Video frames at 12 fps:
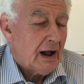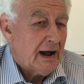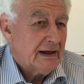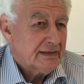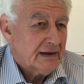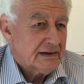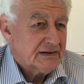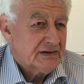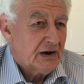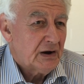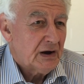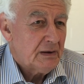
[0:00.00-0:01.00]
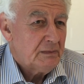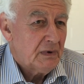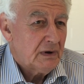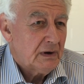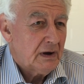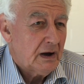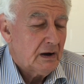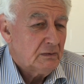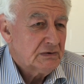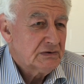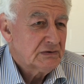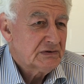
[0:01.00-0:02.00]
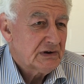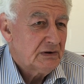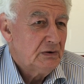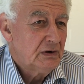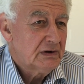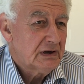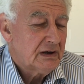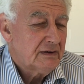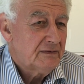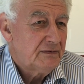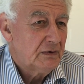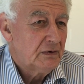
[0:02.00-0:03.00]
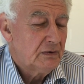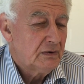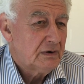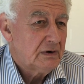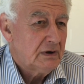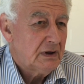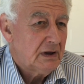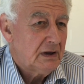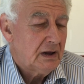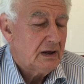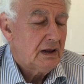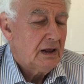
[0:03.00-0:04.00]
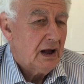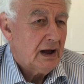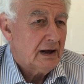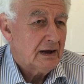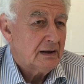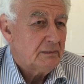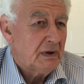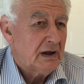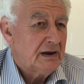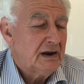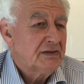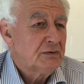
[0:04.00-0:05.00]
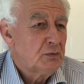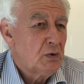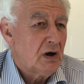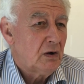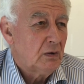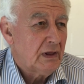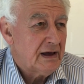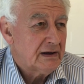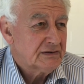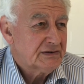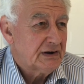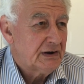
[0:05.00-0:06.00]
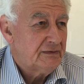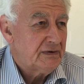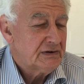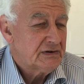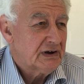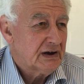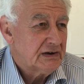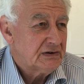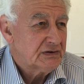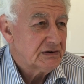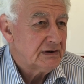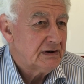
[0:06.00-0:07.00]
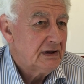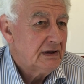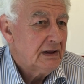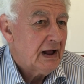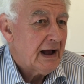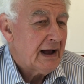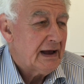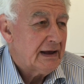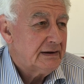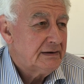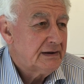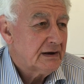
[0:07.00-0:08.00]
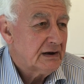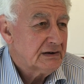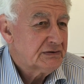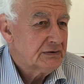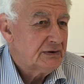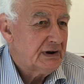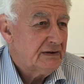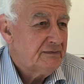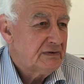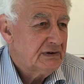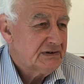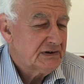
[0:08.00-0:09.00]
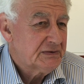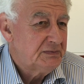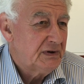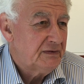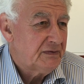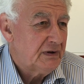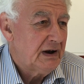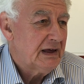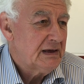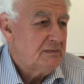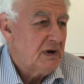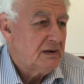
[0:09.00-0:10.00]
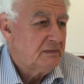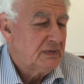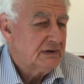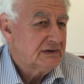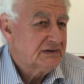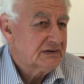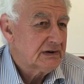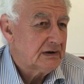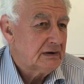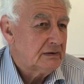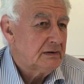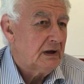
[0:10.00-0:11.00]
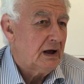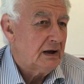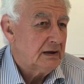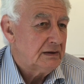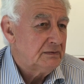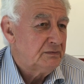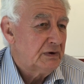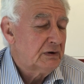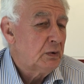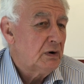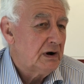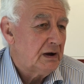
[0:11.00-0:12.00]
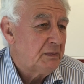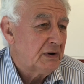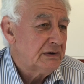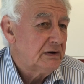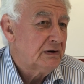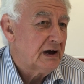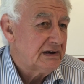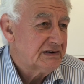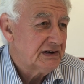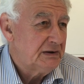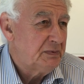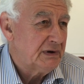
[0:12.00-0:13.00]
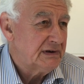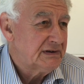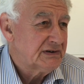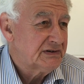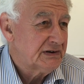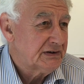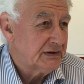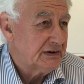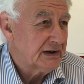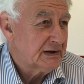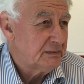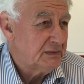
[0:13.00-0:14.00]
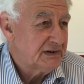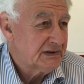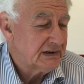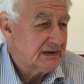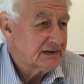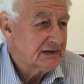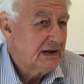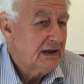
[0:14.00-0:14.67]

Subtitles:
At that time, I was also looking for another role outside of education, and I saw an advertisement for lay members required by UKCP to sit on their committees.